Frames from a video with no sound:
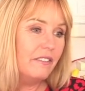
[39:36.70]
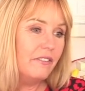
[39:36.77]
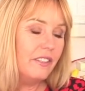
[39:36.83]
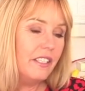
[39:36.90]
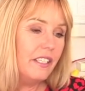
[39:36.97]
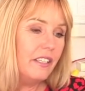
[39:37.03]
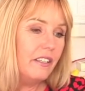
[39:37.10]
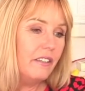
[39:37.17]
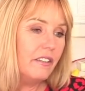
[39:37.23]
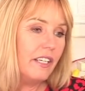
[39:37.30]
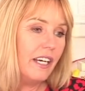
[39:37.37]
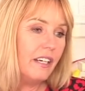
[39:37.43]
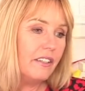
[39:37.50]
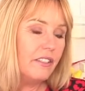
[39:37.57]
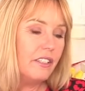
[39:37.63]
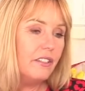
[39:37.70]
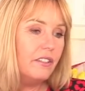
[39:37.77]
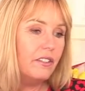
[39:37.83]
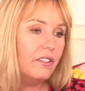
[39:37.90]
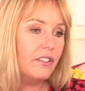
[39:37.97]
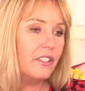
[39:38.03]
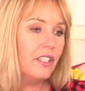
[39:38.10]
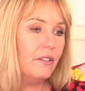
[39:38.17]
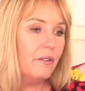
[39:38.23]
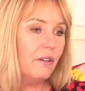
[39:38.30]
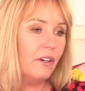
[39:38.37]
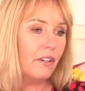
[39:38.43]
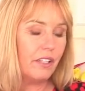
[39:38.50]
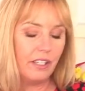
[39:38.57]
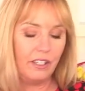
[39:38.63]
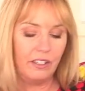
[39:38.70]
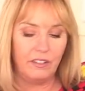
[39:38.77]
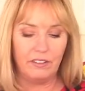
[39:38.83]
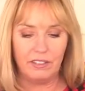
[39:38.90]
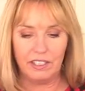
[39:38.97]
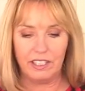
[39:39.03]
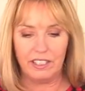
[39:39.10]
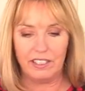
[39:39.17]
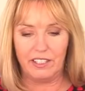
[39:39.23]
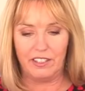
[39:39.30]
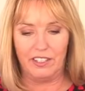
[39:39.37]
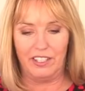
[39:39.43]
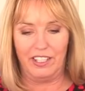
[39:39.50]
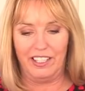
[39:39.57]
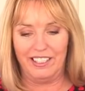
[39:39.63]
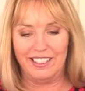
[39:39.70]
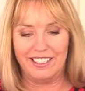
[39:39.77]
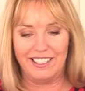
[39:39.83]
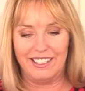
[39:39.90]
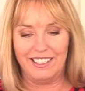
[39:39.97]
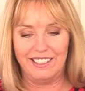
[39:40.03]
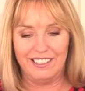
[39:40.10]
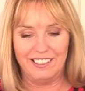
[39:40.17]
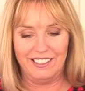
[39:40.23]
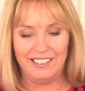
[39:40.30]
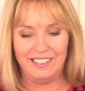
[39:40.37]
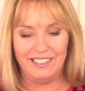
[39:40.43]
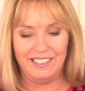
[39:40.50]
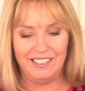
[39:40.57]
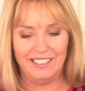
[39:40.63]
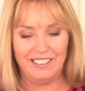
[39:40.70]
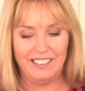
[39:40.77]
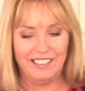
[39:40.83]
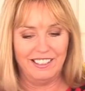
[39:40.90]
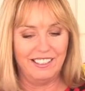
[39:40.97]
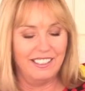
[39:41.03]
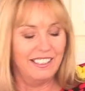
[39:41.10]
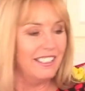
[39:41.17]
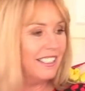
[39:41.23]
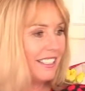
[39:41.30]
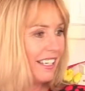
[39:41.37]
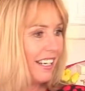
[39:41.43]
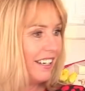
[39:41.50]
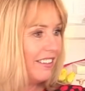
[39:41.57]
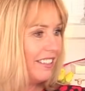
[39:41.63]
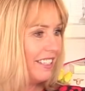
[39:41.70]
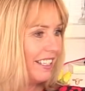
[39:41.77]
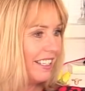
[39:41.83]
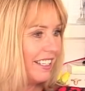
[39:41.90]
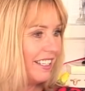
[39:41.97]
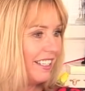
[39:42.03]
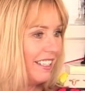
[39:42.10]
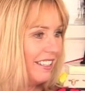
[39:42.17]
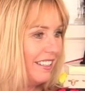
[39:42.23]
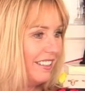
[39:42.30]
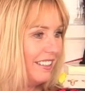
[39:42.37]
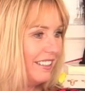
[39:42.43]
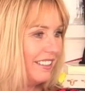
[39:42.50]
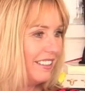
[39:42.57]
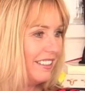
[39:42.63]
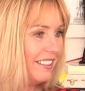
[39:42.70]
A video on how to use QR codes. That's a good idea. Karen, thank you.